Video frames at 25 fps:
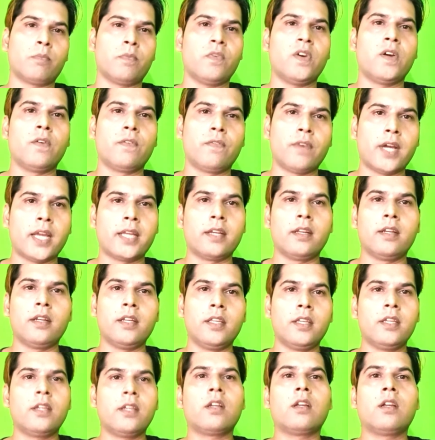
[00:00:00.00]

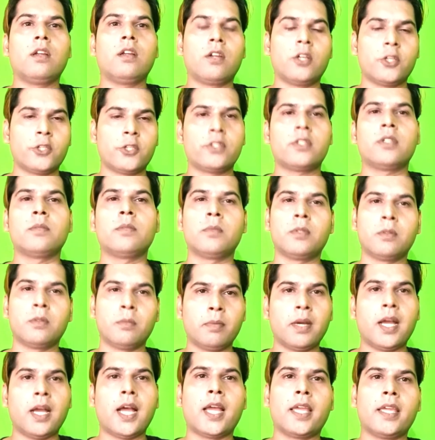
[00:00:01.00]
finally customer
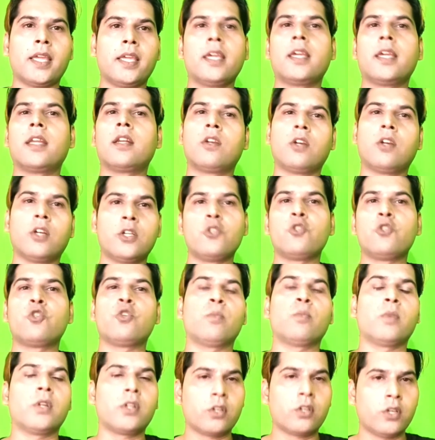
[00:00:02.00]
buy and
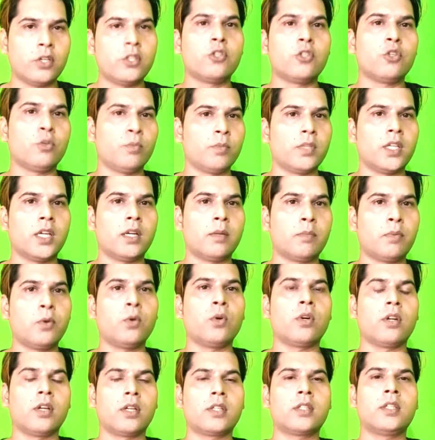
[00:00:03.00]
consumer consume that
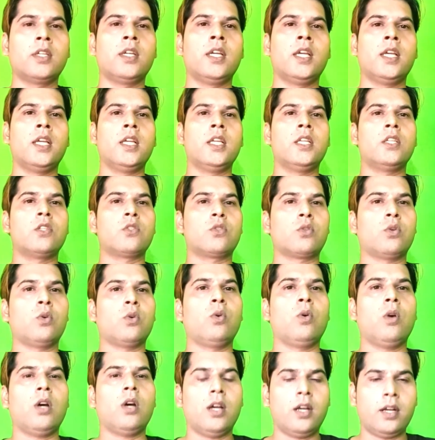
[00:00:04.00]
product.
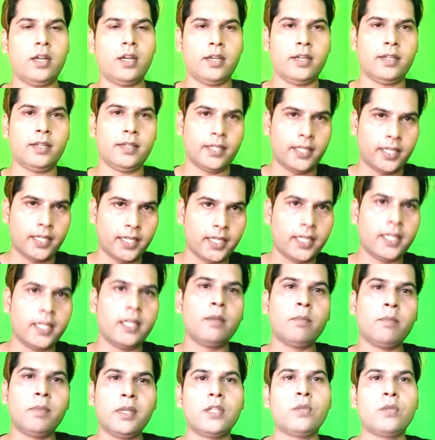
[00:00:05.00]
So
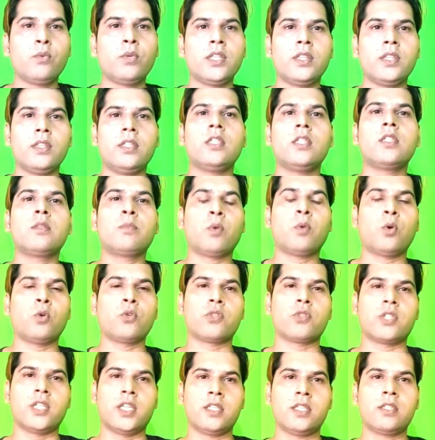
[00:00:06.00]
in between this
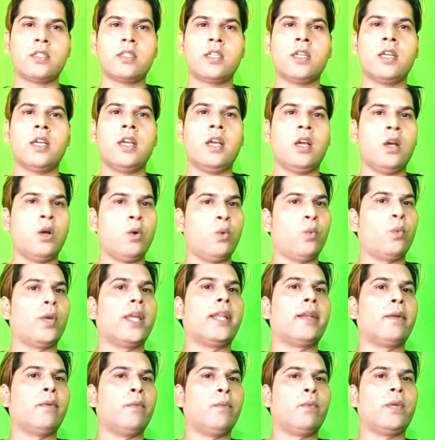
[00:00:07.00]
process,
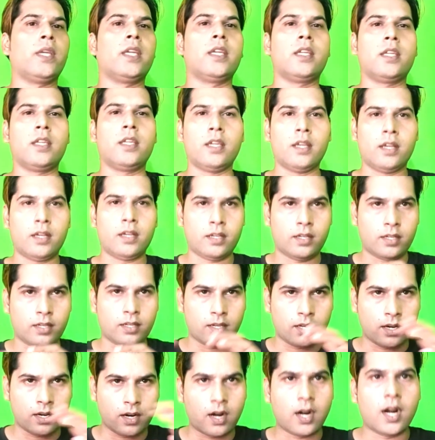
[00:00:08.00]
when we
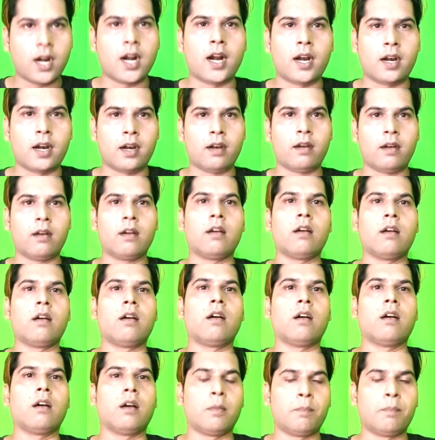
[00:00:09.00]
are
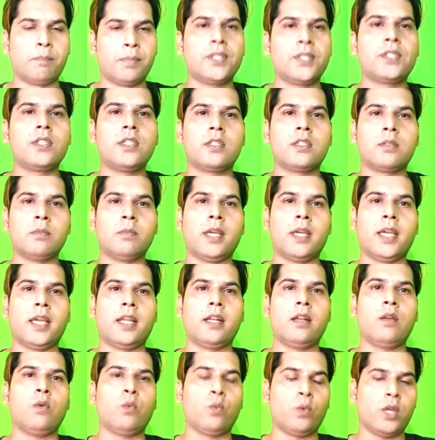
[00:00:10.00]
a
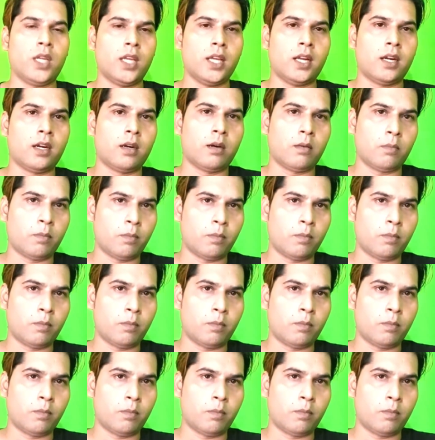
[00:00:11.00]
businessman, we are